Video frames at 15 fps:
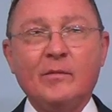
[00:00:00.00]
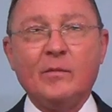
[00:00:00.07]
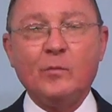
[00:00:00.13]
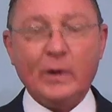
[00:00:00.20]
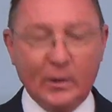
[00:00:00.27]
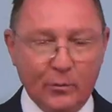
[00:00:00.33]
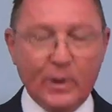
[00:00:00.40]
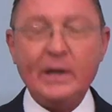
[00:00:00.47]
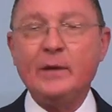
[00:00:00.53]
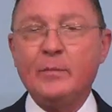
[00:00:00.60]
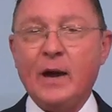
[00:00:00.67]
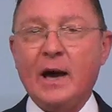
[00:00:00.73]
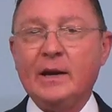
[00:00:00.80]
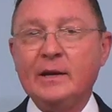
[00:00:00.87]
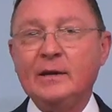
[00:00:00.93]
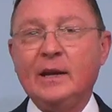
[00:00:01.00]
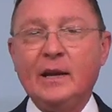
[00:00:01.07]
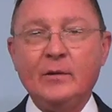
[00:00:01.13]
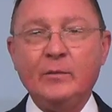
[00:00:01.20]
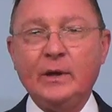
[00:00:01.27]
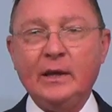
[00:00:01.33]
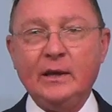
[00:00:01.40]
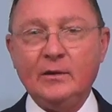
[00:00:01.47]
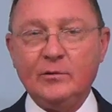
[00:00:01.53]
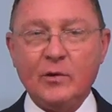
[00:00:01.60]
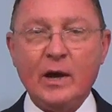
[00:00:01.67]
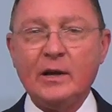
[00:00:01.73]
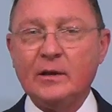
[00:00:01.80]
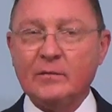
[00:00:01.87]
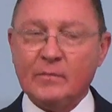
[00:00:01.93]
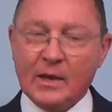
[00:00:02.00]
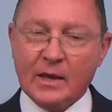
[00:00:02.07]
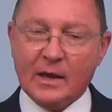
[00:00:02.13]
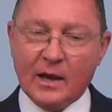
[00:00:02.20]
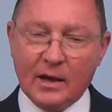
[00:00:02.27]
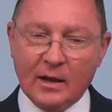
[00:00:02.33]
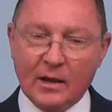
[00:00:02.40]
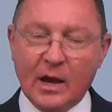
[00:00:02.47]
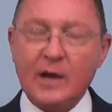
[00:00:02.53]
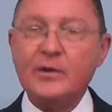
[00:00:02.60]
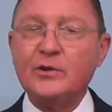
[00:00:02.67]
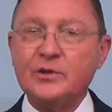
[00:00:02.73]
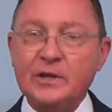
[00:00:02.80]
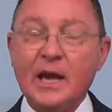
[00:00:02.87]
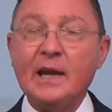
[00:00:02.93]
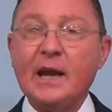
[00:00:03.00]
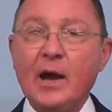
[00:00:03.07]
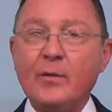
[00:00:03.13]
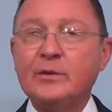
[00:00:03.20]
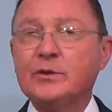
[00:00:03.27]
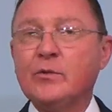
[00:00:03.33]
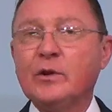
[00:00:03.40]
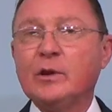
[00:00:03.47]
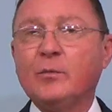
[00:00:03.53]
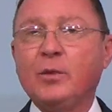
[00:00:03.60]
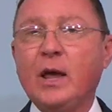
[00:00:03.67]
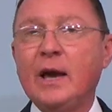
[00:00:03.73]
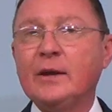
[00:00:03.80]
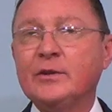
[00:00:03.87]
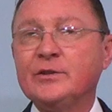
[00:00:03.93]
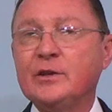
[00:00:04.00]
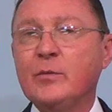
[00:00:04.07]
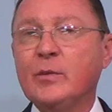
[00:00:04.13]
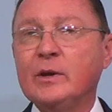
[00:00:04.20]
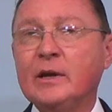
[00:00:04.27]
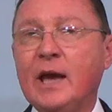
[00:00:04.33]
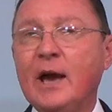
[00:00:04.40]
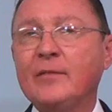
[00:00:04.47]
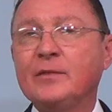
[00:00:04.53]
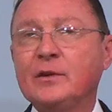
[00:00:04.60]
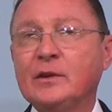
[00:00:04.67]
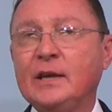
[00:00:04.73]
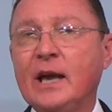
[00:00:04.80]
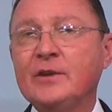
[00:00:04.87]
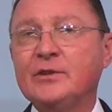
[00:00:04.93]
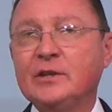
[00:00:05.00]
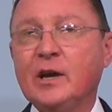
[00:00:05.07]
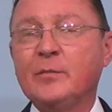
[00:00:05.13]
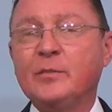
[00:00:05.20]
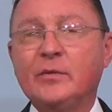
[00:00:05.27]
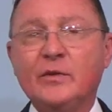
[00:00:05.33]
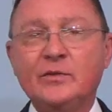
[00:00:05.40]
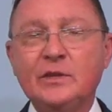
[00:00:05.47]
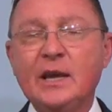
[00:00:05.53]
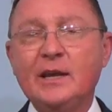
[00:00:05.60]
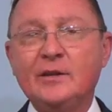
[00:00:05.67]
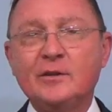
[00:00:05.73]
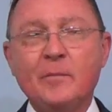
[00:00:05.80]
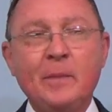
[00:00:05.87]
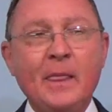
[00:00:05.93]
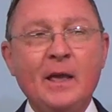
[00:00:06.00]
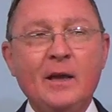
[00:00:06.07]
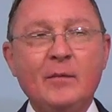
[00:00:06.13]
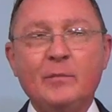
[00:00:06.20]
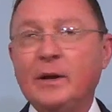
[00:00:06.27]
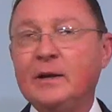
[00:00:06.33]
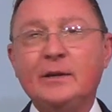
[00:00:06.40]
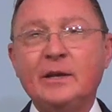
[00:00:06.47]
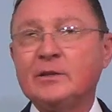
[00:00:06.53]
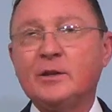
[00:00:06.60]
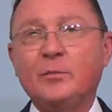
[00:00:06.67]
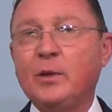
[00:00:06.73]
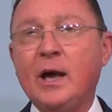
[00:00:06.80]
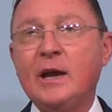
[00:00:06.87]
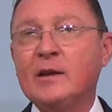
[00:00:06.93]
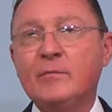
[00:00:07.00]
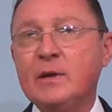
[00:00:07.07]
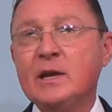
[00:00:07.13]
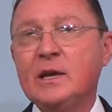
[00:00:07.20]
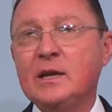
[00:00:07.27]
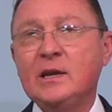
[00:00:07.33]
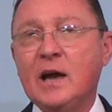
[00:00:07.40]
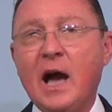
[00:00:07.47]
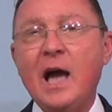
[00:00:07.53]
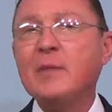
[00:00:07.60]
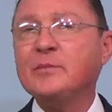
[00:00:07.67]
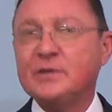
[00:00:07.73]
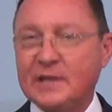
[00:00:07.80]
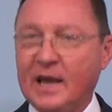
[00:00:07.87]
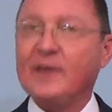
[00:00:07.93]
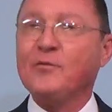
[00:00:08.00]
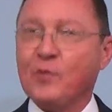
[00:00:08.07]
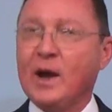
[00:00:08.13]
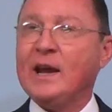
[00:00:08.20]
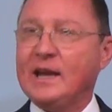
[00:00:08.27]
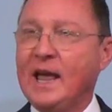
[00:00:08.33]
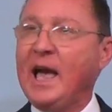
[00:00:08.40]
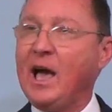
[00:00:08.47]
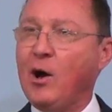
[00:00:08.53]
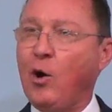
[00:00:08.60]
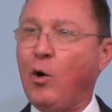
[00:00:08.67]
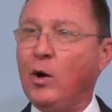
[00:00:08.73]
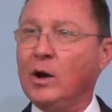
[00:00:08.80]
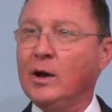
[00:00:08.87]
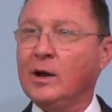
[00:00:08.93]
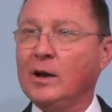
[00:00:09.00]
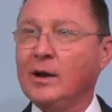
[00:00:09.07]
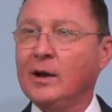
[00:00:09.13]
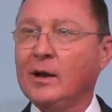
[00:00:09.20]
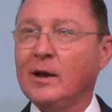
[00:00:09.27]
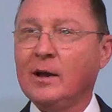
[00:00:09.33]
We read about it and we try to uh, understand how it's going to apply to someone after the catching up of the saints, but it doesn't apply to me. I'm saved right now. Amen.